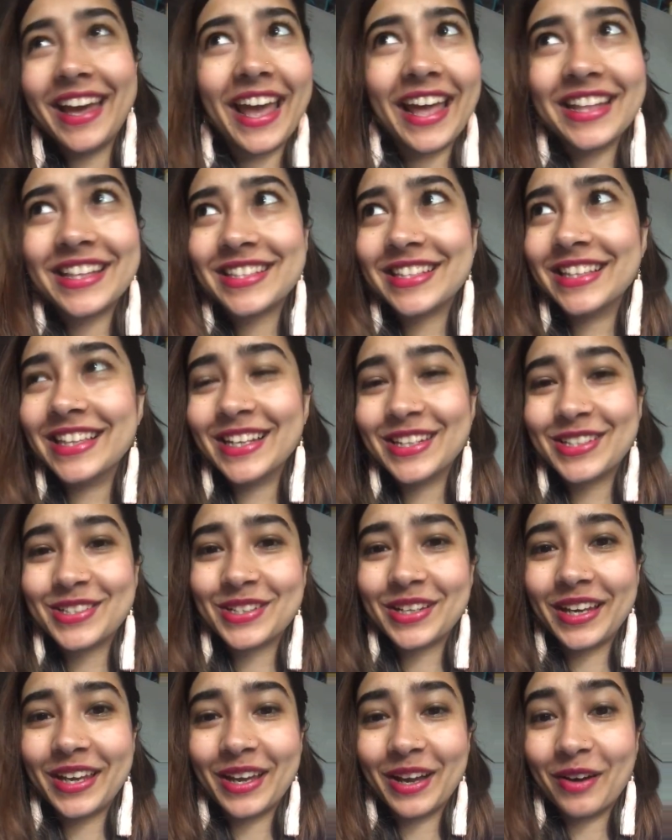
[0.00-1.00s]
It's
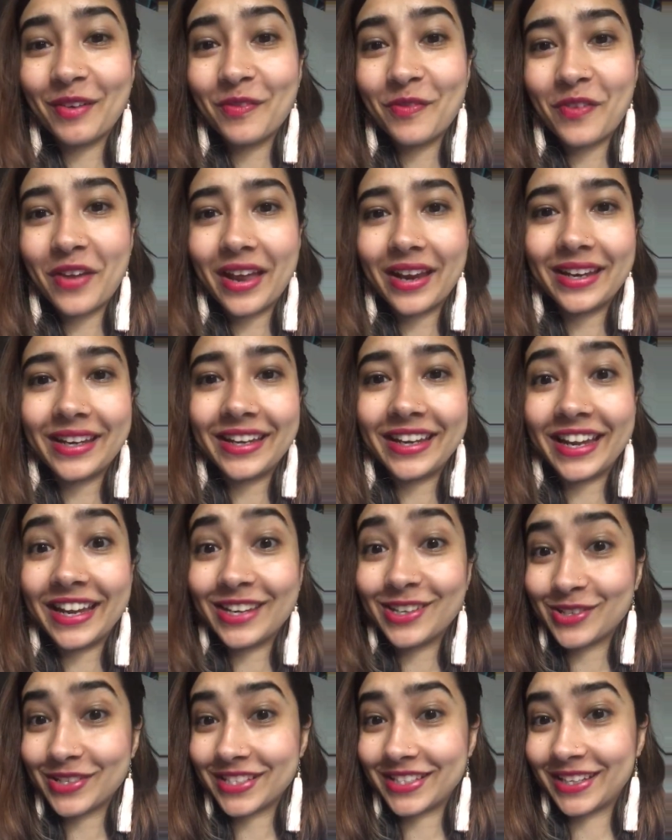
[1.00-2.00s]
literally a very
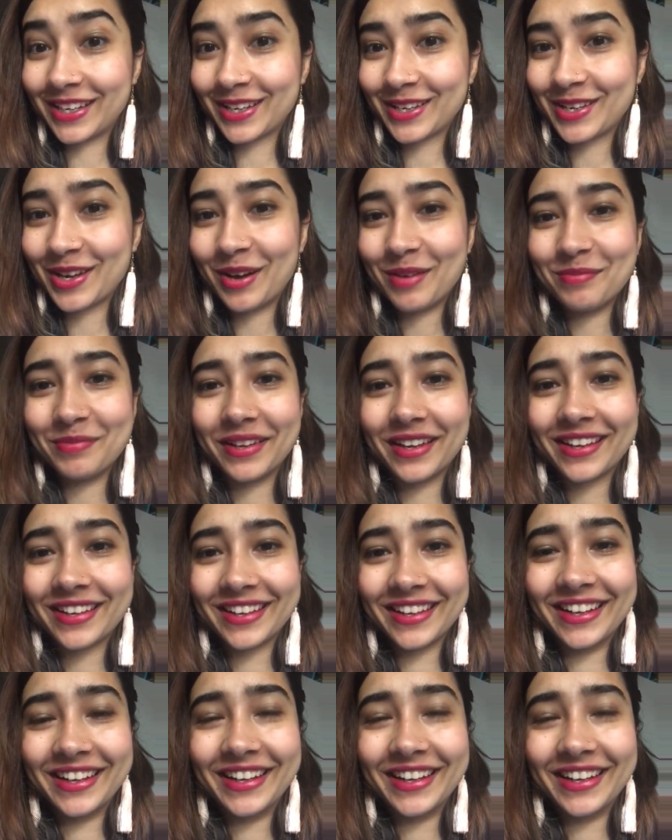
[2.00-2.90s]
interesting topic.